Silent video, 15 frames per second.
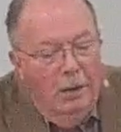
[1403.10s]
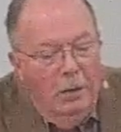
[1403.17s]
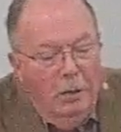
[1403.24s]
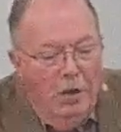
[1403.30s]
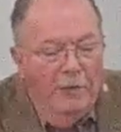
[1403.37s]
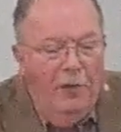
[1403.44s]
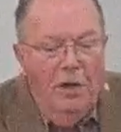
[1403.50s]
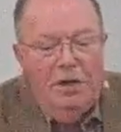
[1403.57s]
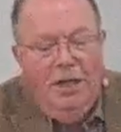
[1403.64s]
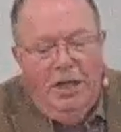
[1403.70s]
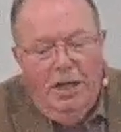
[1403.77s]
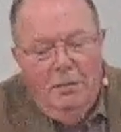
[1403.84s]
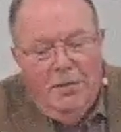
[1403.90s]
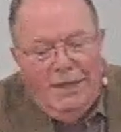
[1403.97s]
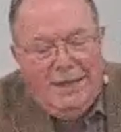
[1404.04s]
You have heard that
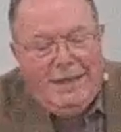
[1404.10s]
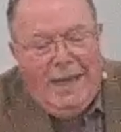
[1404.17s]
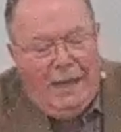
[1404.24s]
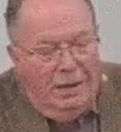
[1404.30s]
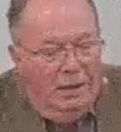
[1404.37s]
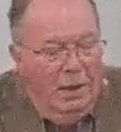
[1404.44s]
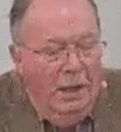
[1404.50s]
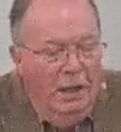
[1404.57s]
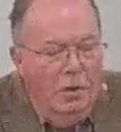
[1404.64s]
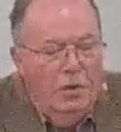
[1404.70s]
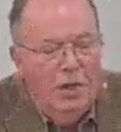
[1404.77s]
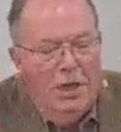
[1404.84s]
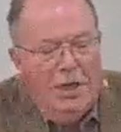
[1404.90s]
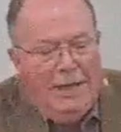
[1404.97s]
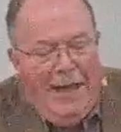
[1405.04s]
it was said, You
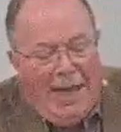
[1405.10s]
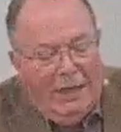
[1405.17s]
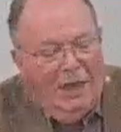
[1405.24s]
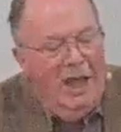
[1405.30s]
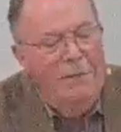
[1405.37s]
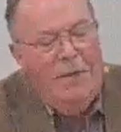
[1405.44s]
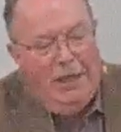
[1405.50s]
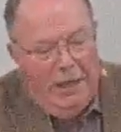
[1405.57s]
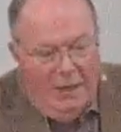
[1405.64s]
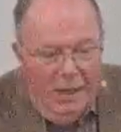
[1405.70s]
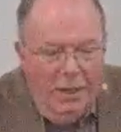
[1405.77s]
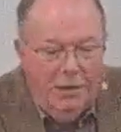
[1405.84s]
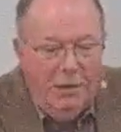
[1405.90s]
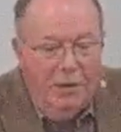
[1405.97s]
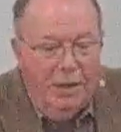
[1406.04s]
shall not commit
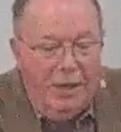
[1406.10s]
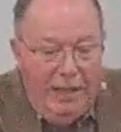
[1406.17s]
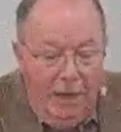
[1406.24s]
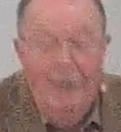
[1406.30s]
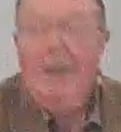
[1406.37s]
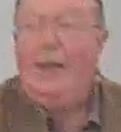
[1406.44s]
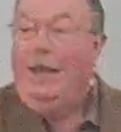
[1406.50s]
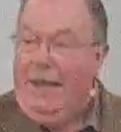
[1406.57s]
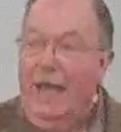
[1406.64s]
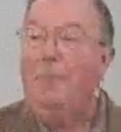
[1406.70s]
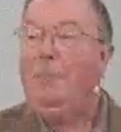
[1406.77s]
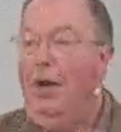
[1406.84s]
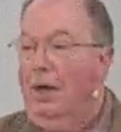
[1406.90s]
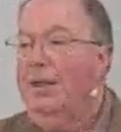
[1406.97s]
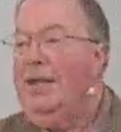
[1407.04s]
adultery. Now, that
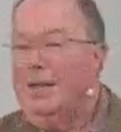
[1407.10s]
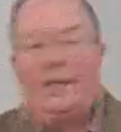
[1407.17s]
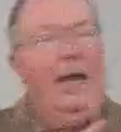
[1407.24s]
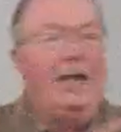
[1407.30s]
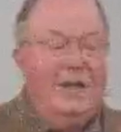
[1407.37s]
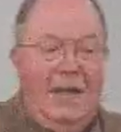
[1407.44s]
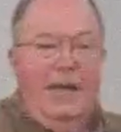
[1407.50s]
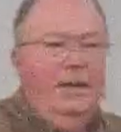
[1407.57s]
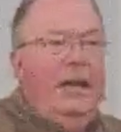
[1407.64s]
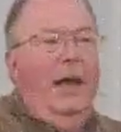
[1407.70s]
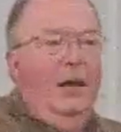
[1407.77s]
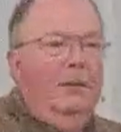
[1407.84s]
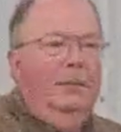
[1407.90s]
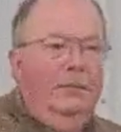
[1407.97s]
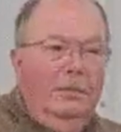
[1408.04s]
part these guys had
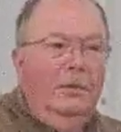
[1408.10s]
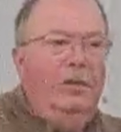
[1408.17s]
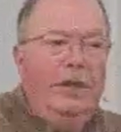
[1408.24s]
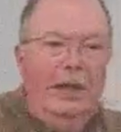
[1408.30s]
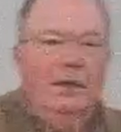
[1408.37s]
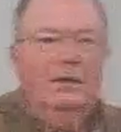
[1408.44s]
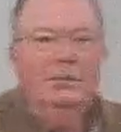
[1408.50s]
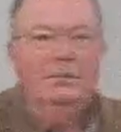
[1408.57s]
down. Okay.